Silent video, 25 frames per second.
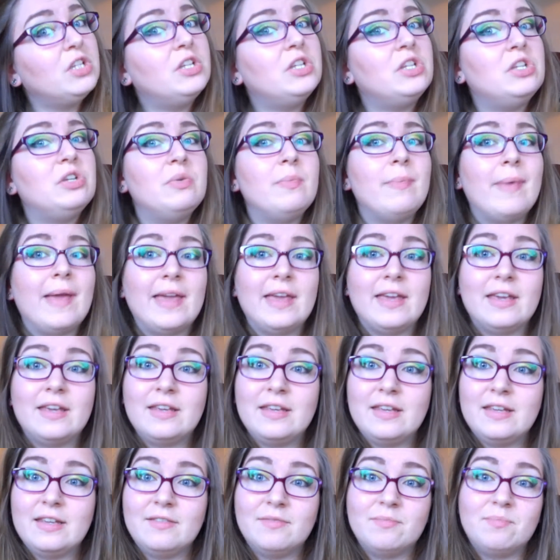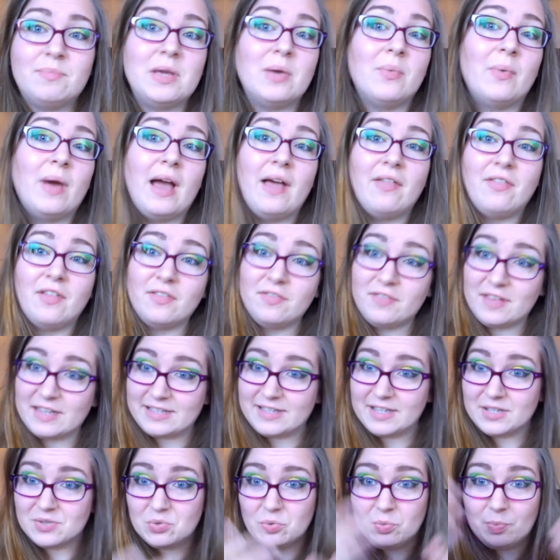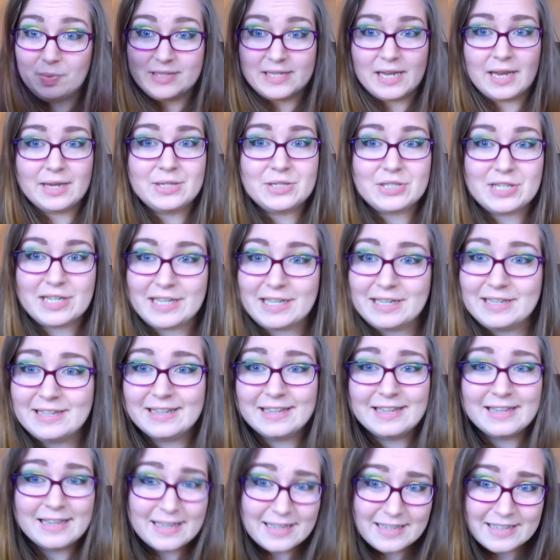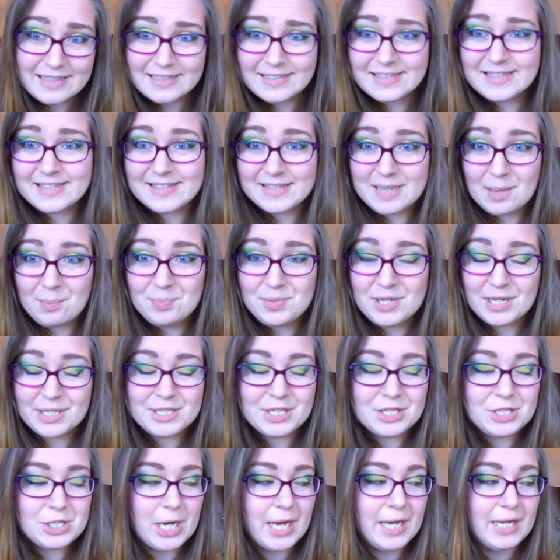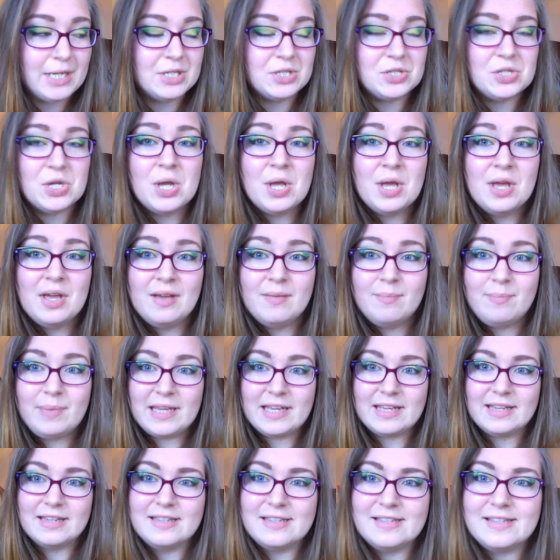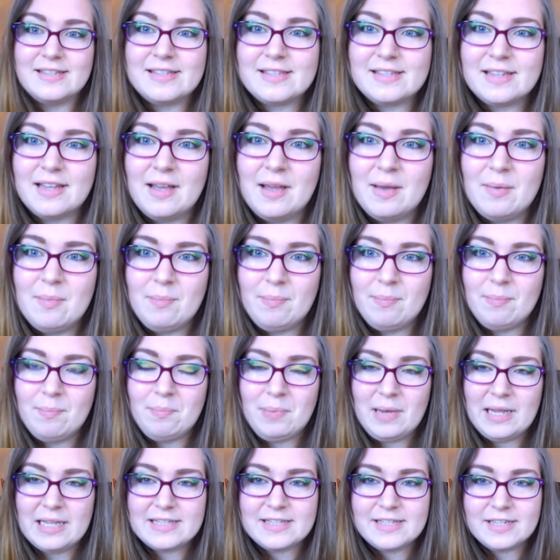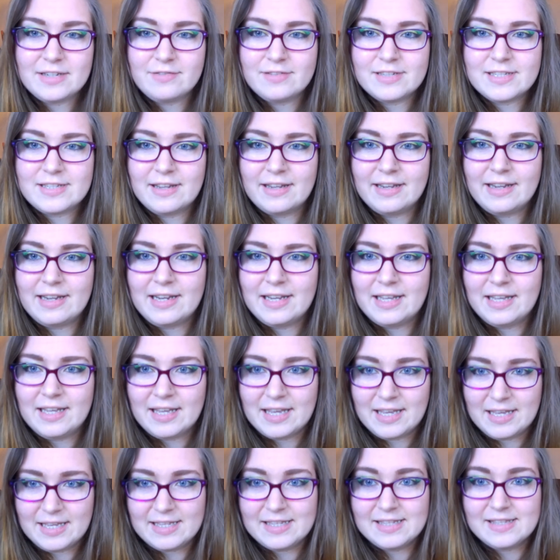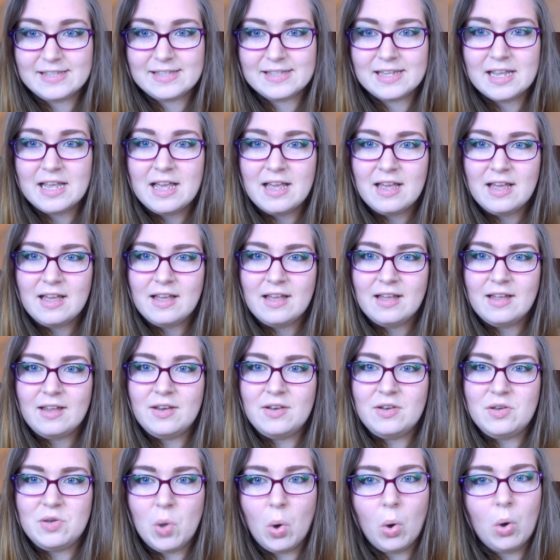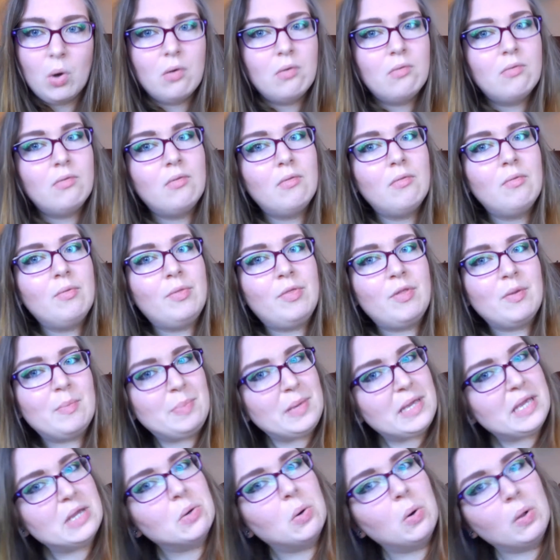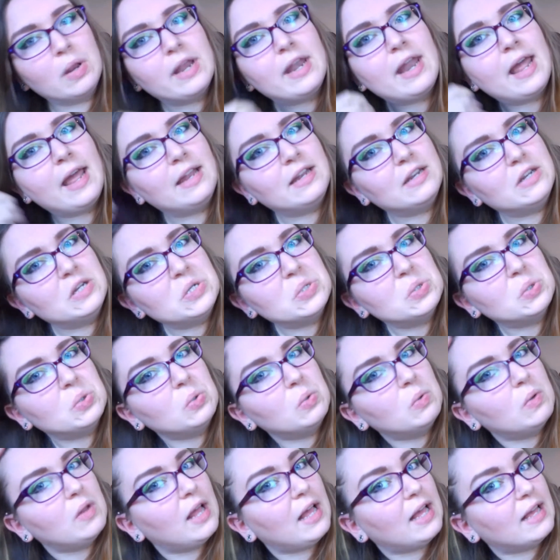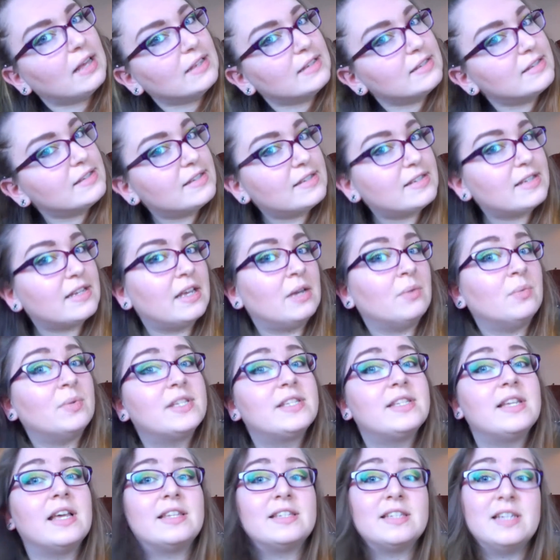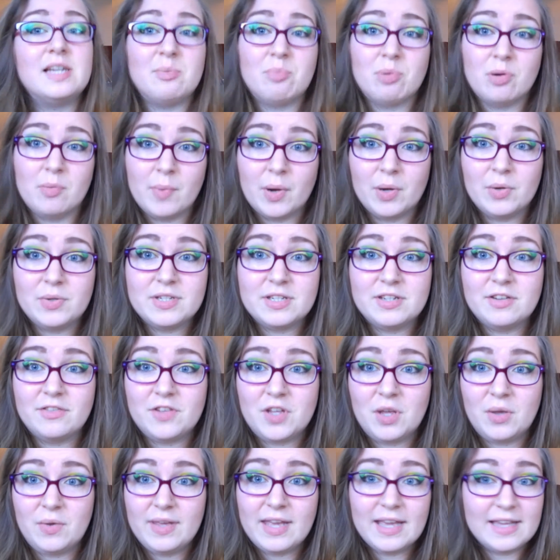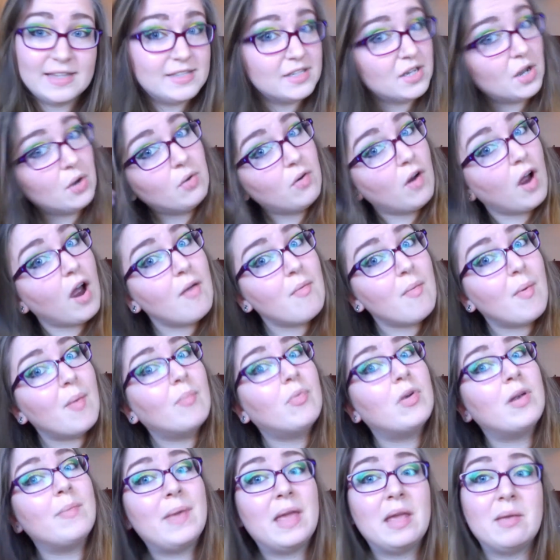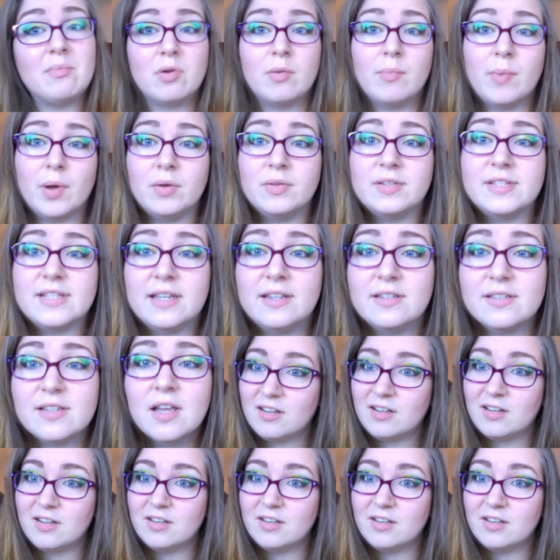you may be aware that this is all potentially subject to change, because plastic recycling is not the be-all and end-all as it was certainly promoted a few years ago, or I remember it being promoted.